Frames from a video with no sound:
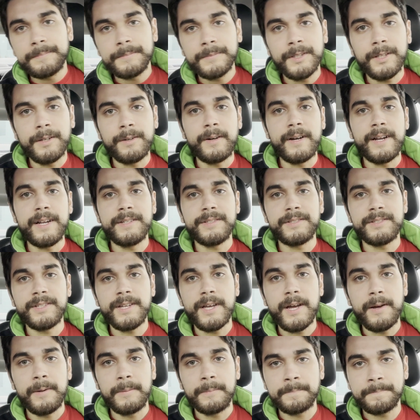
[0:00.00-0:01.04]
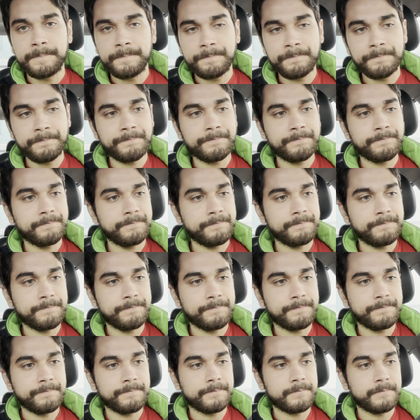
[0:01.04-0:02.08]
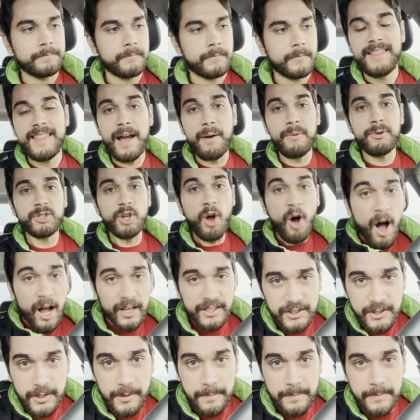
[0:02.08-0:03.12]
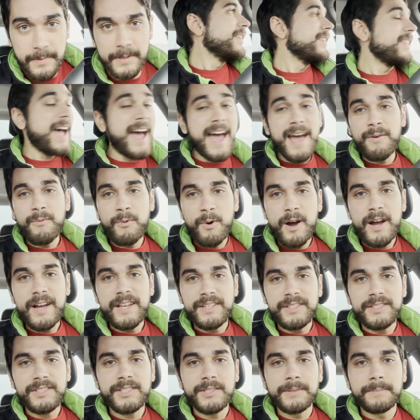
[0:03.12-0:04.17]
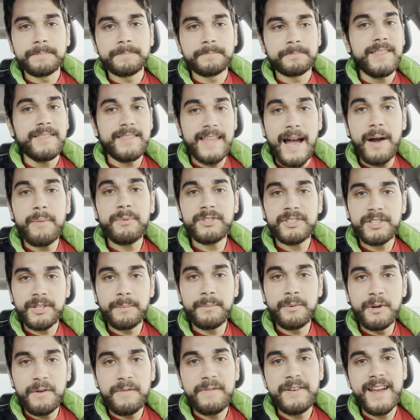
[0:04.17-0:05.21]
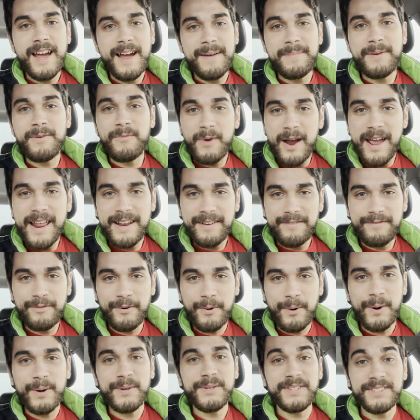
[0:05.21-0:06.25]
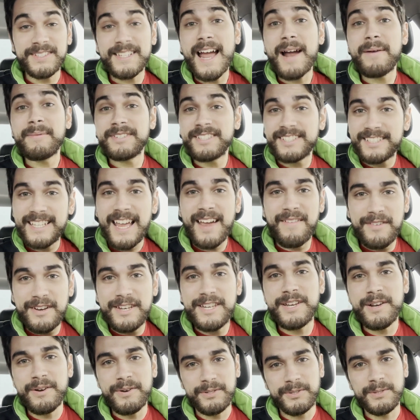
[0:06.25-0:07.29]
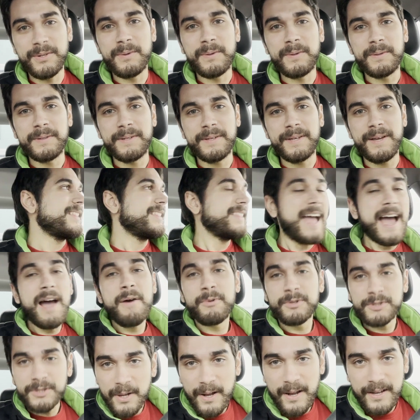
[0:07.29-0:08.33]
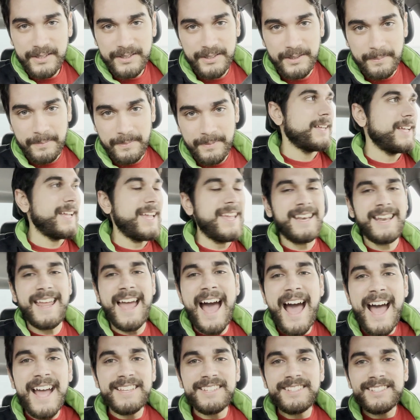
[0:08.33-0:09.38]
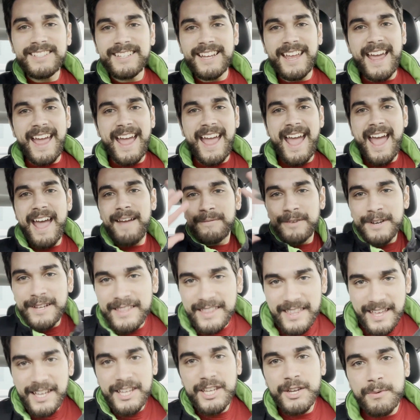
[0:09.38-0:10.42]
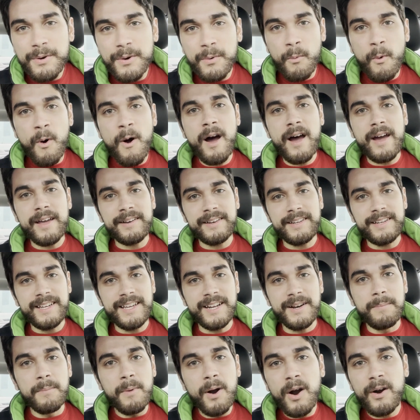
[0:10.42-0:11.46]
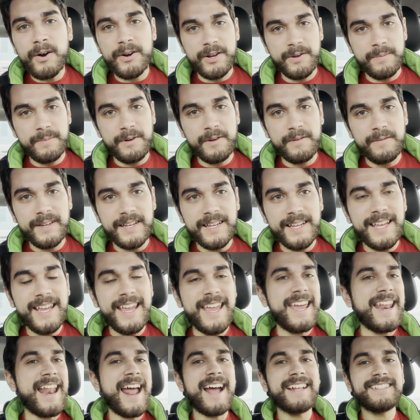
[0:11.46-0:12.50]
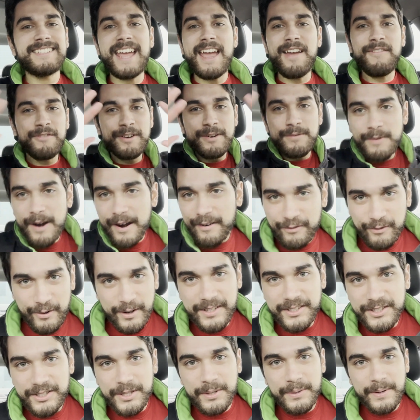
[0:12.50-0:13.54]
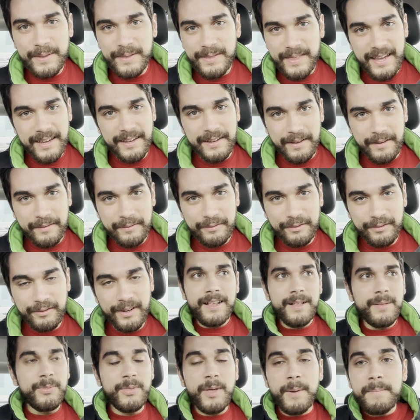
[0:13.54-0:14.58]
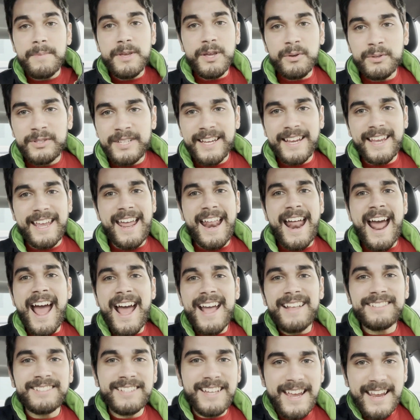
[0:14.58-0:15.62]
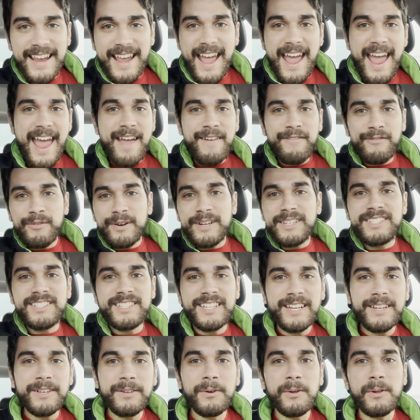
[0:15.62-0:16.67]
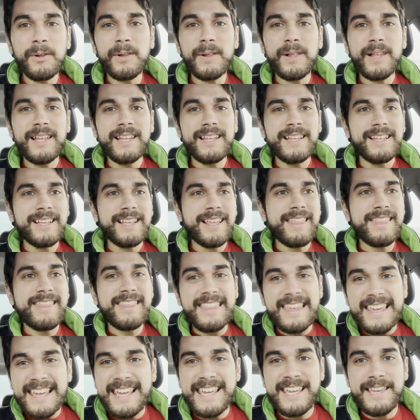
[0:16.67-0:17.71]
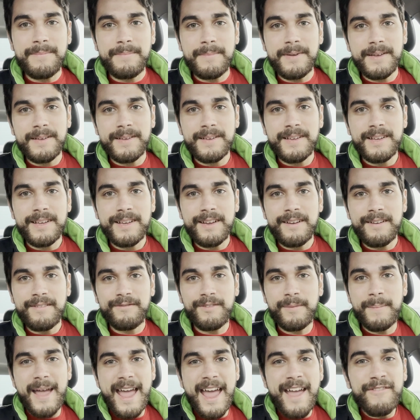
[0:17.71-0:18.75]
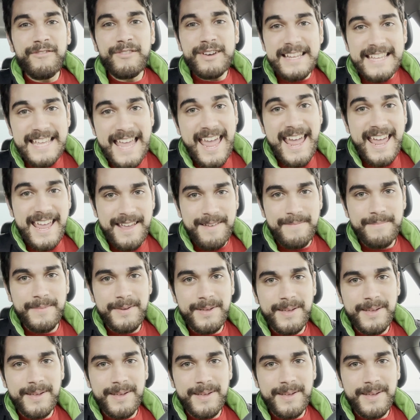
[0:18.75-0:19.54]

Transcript: All right, so. That was awesome! That was the movie I've been waiting for since I was 7 years old. That was awesome. It has everything you would want in a Mario movie. It has every reference you could think of. The music, it has like every single theme from every game.